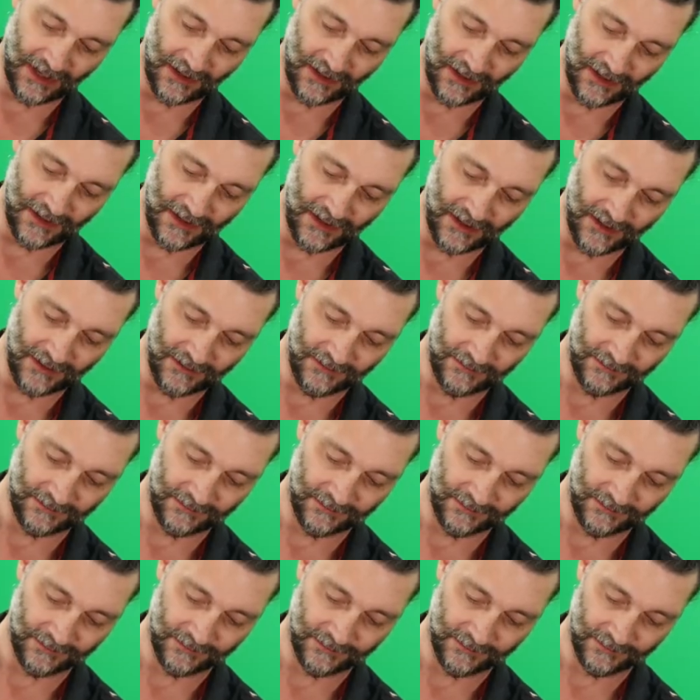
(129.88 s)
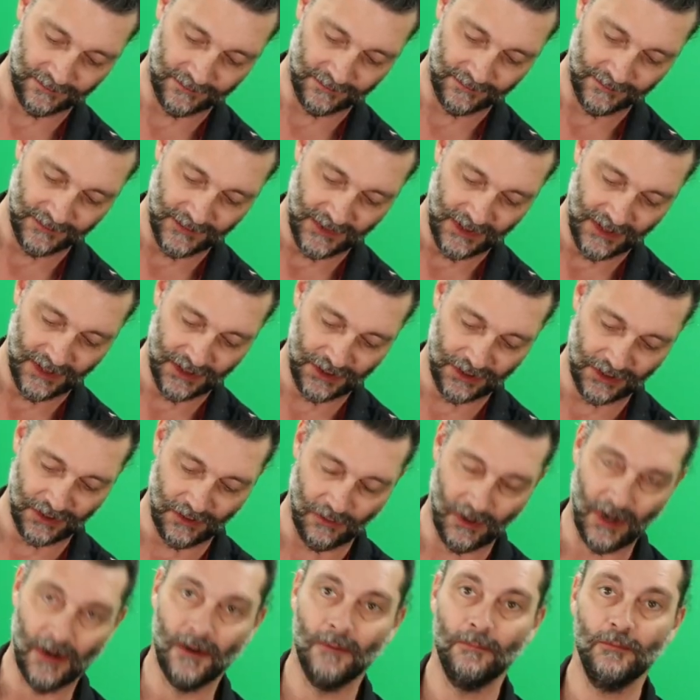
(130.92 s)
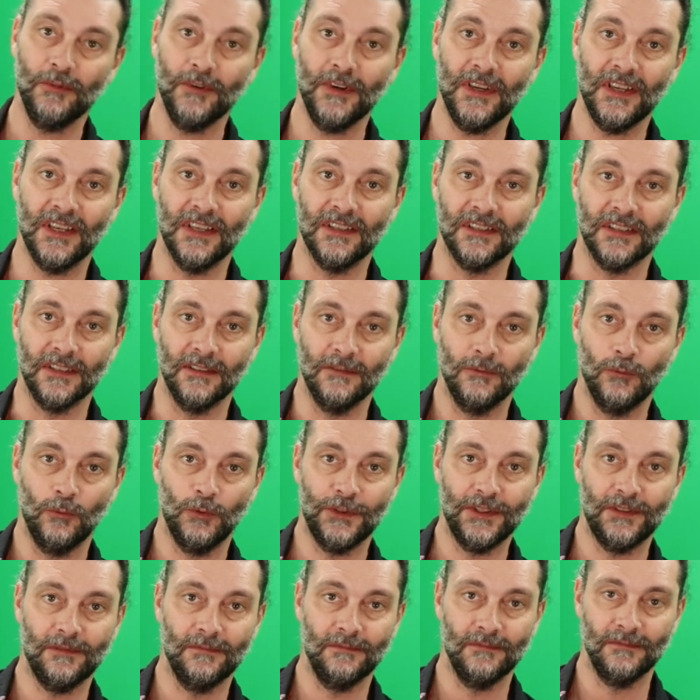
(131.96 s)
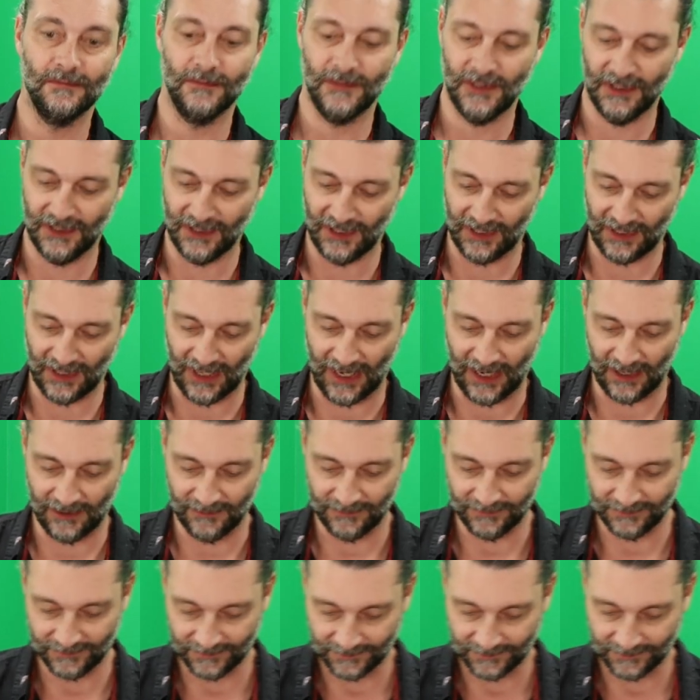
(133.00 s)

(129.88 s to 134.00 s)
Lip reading: that on there. It should go on pretty easy, just like that.